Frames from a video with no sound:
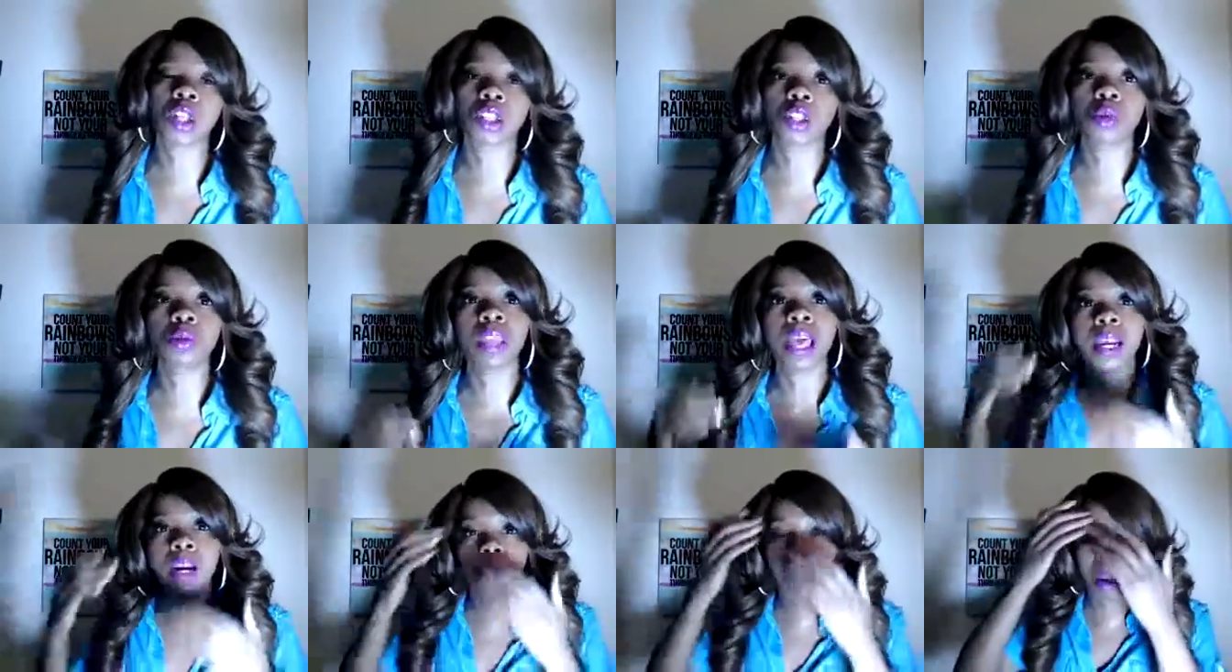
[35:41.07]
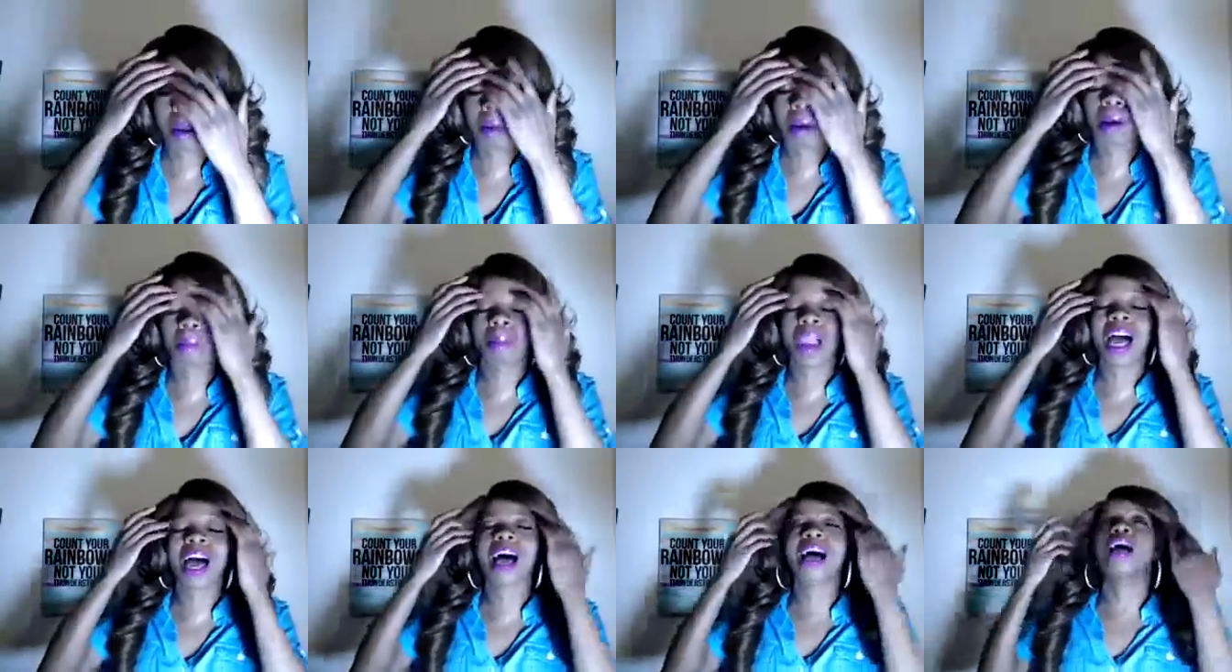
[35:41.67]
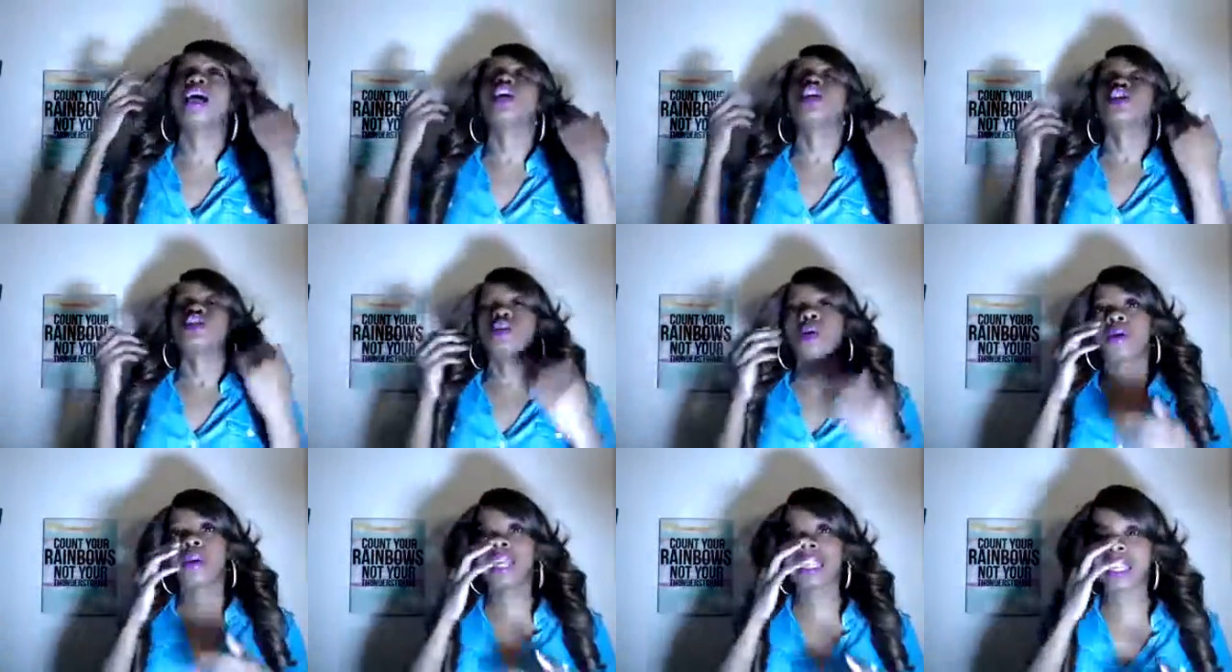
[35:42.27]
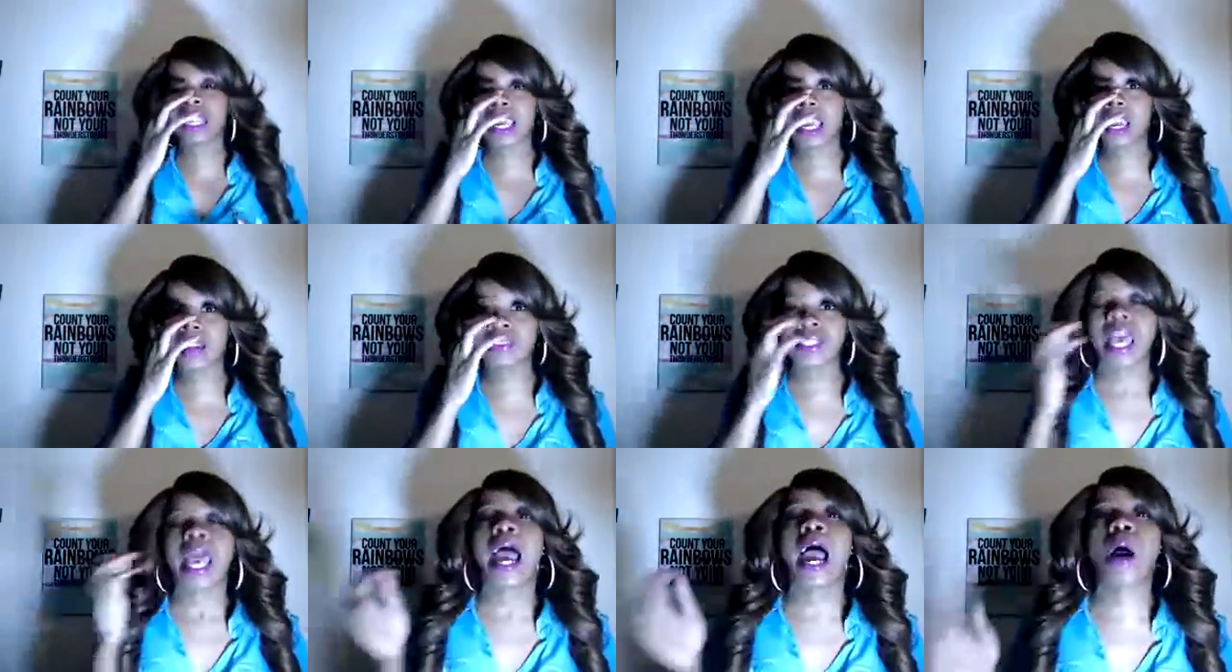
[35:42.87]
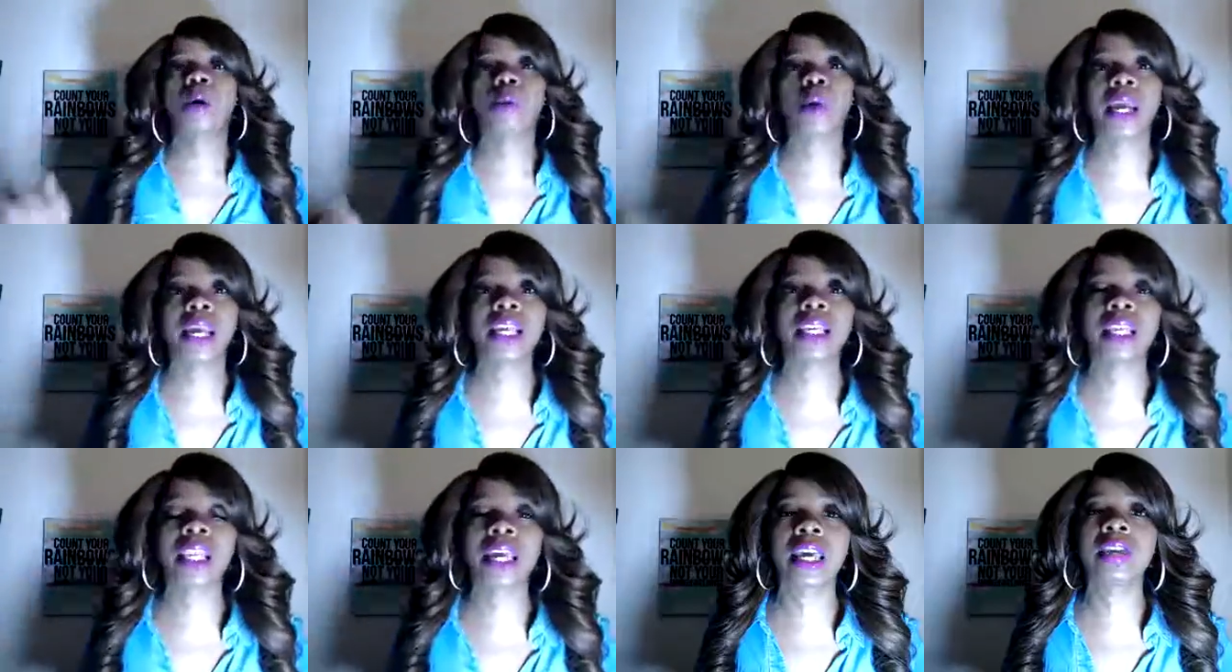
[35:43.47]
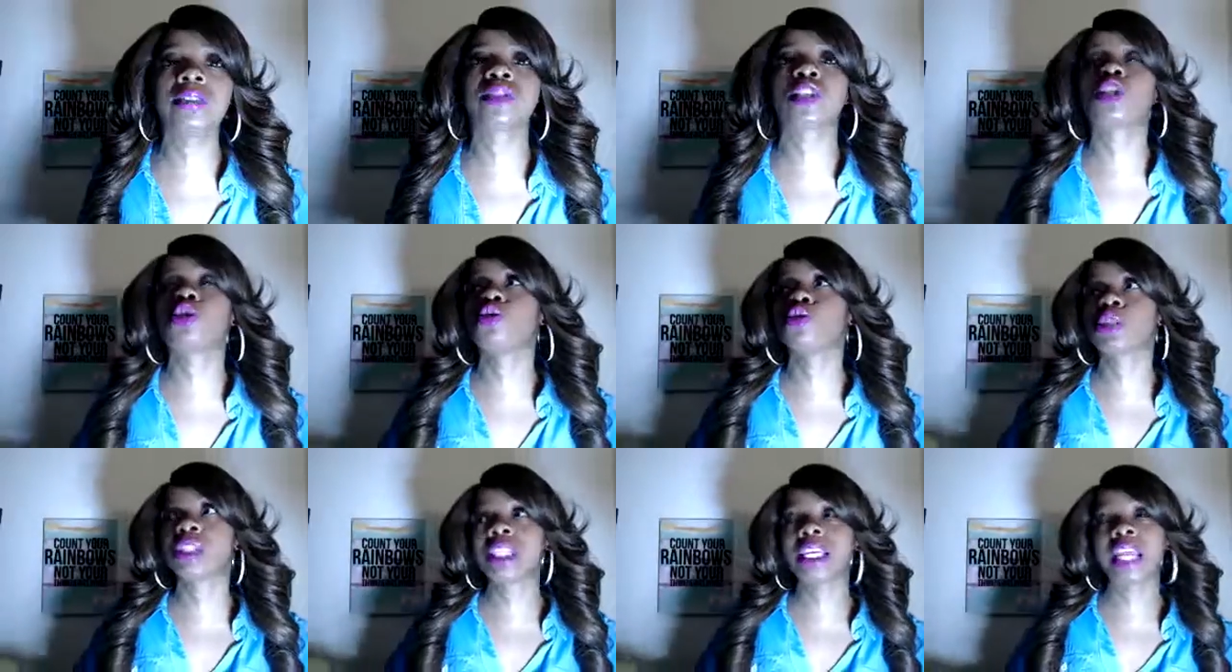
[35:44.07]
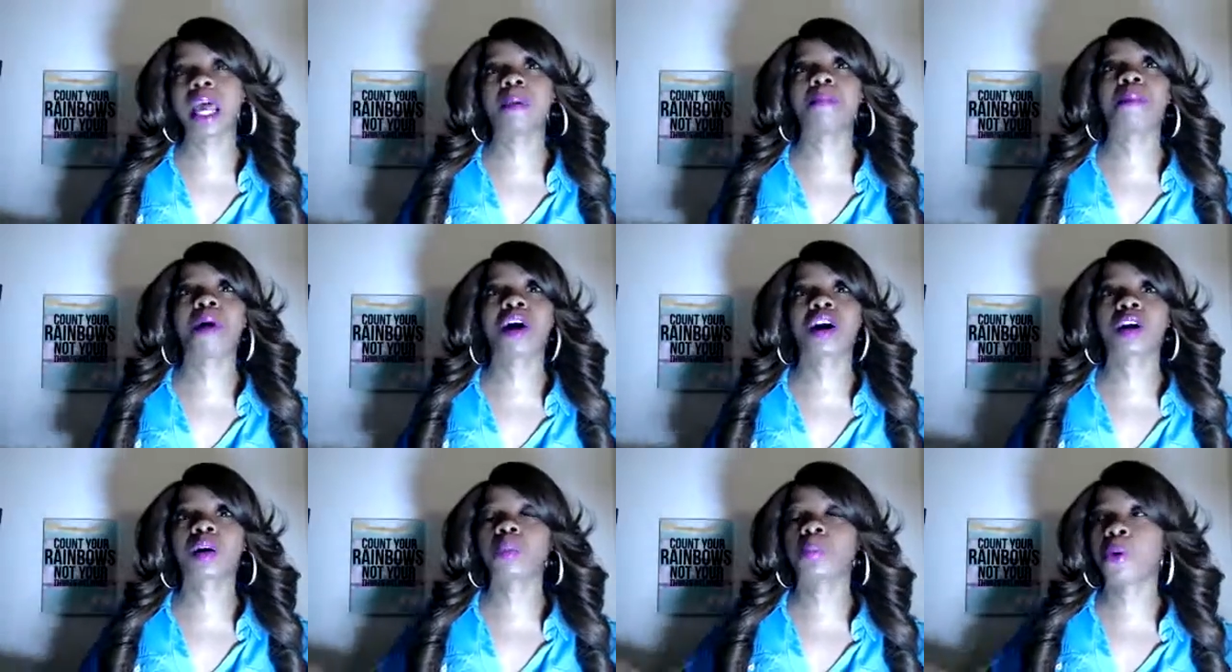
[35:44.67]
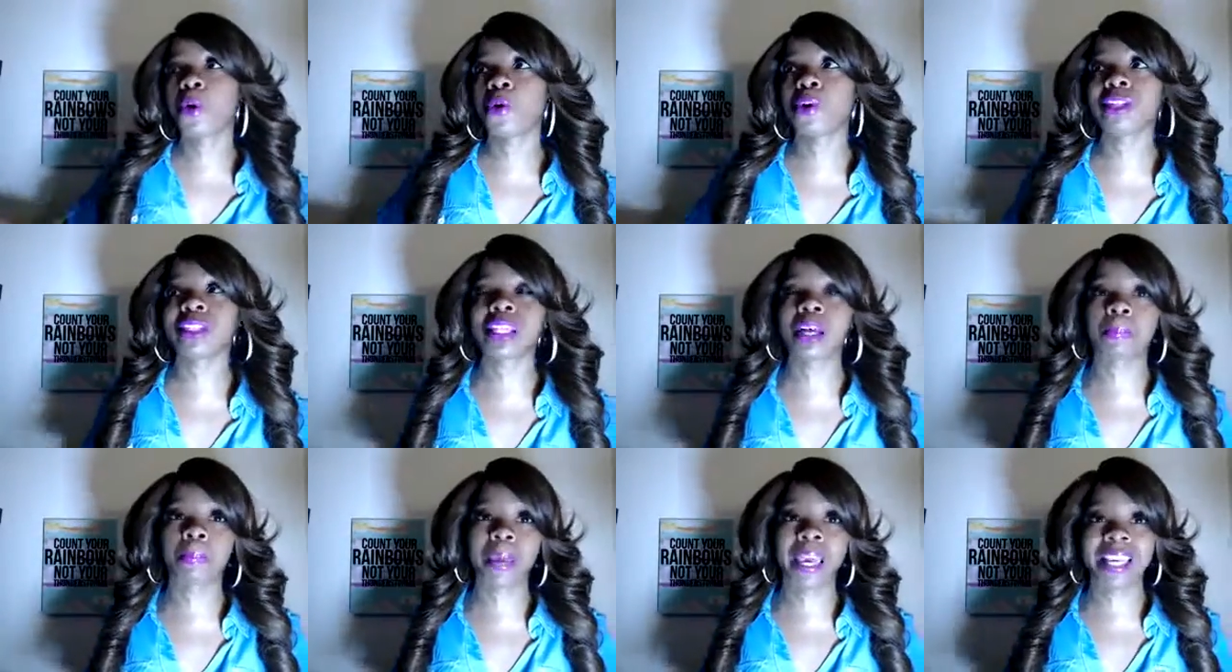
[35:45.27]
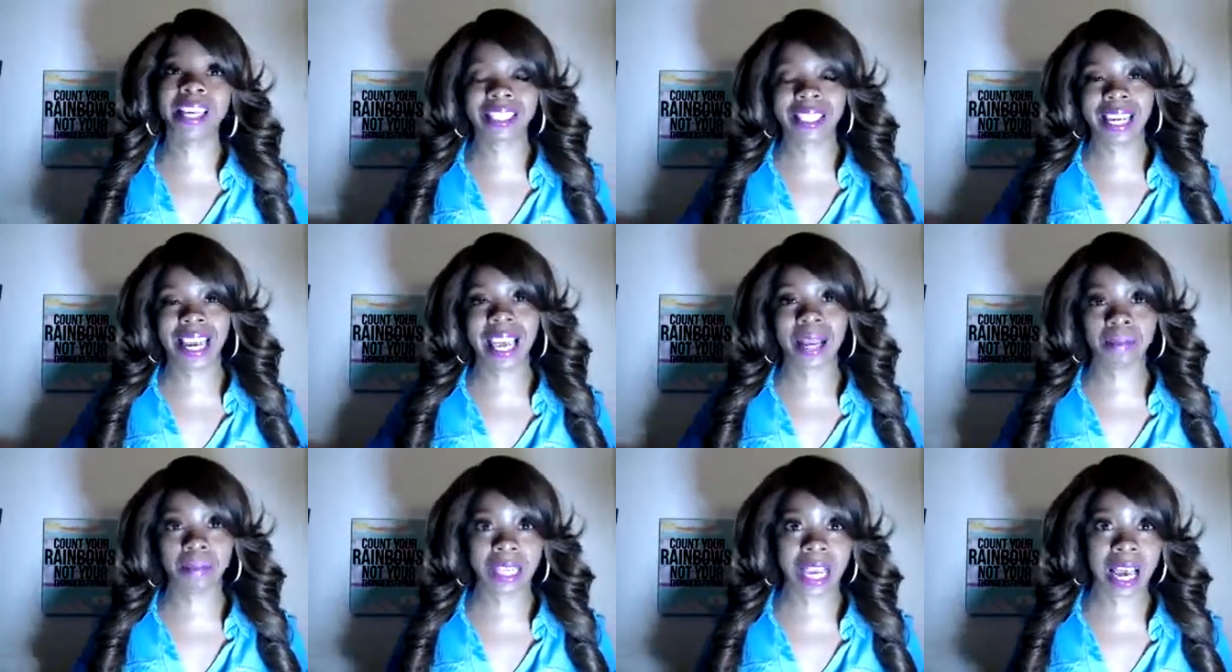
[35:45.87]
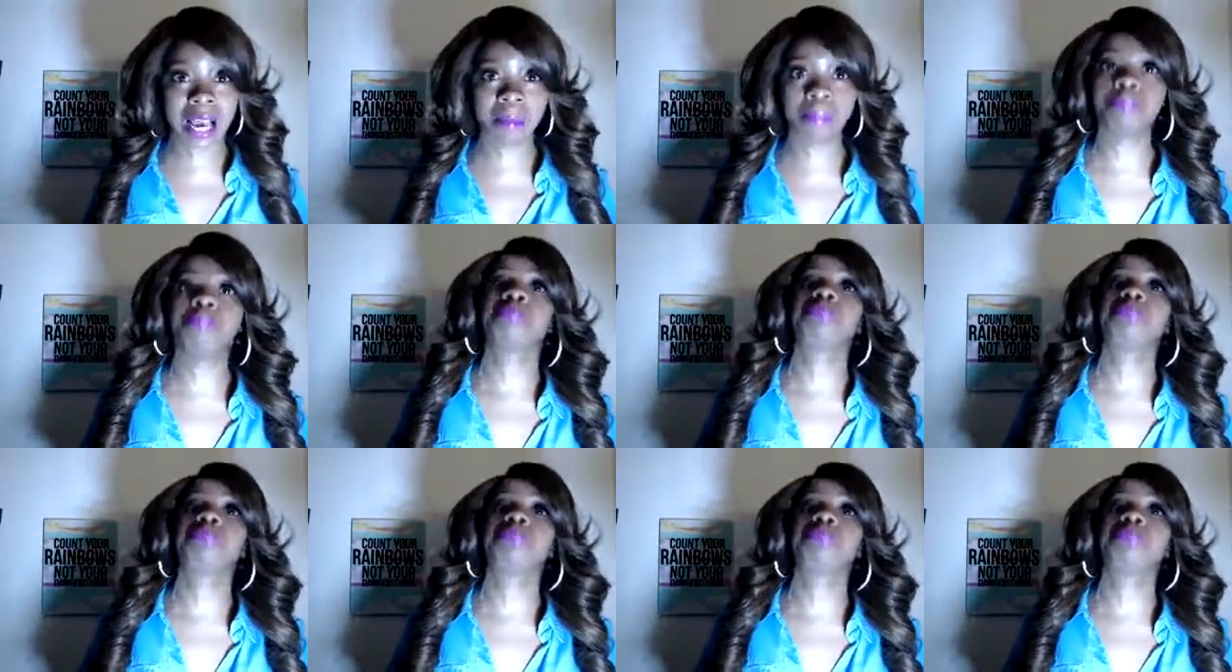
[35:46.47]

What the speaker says: to you later, blah, blah, blah. So he leaves, and when he leaves, you see that Markham pulls up his laptop,